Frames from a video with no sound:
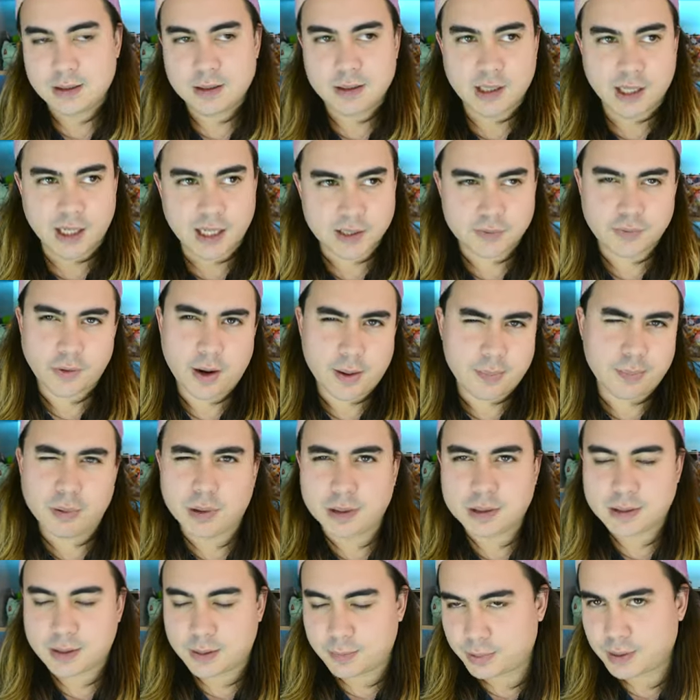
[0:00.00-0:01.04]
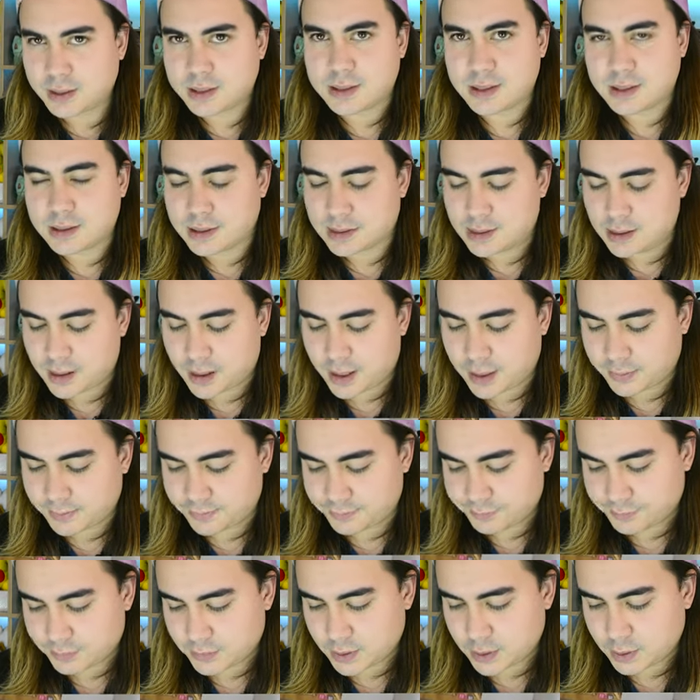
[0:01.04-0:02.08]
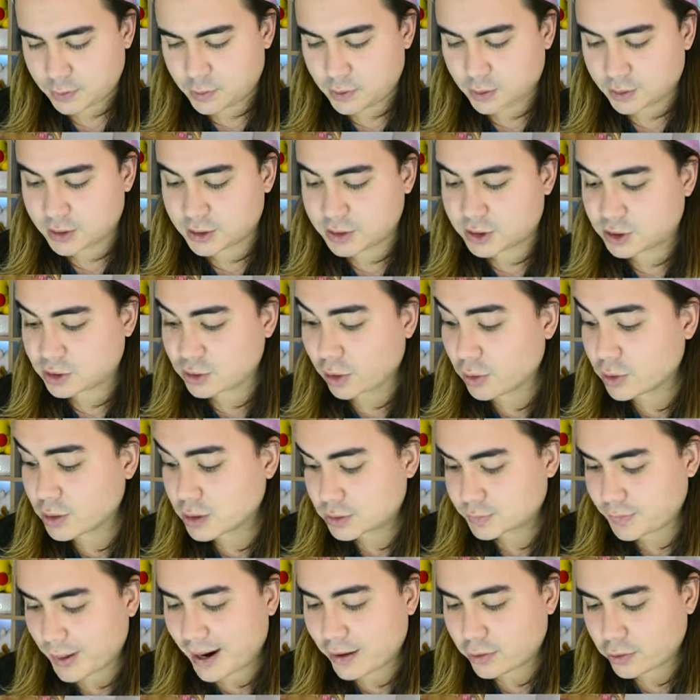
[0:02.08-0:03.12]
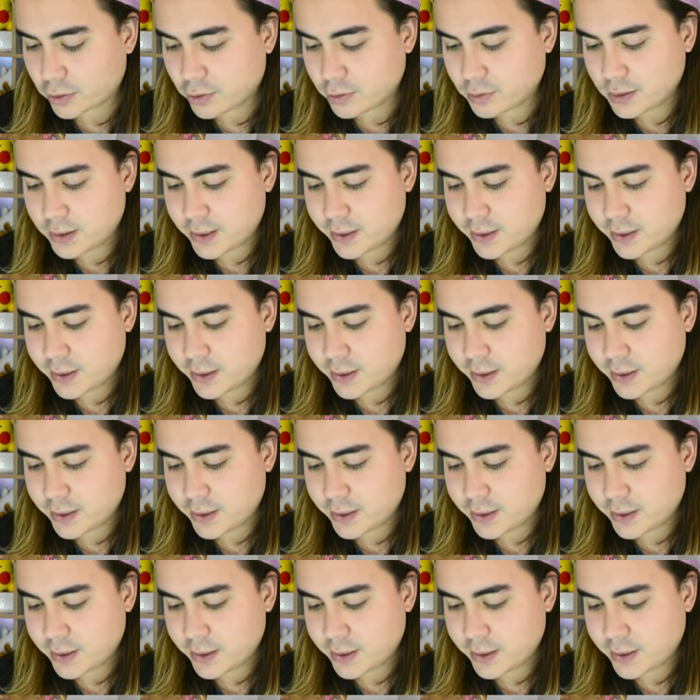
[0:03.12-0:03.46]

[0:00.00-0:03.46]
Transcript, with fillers: is very pretty and pleasing to the eye. got a song sparrow,